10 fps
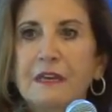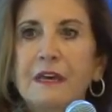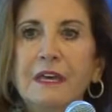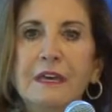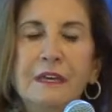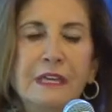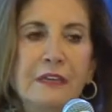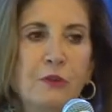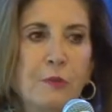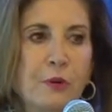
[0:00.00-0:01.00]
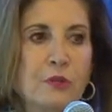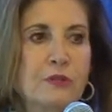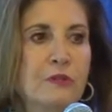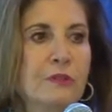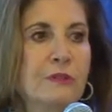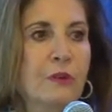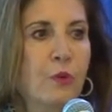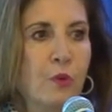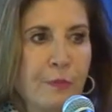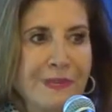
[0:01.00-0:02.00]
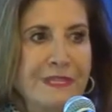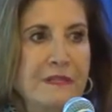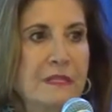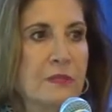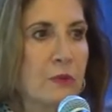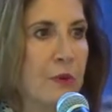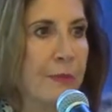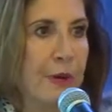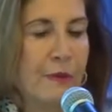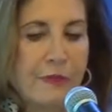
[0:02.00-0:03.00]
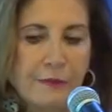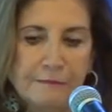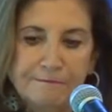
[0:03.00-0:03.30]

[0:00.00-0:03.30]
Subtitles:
either personal or business or both.